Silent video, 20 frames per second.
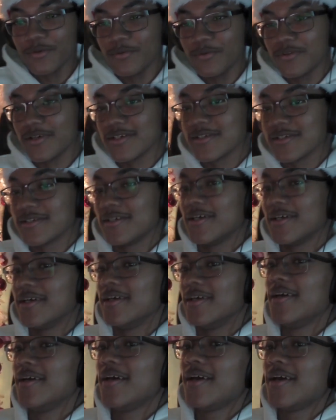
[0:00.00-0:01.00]
test today
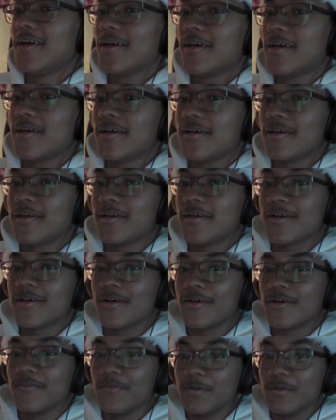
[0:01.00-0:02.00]

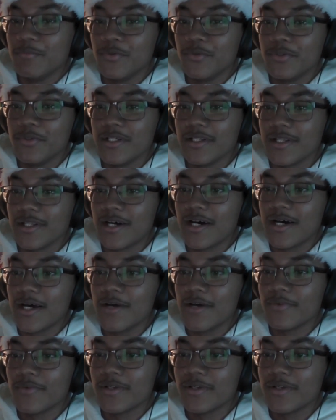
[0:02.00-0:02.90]
of him doing it live, and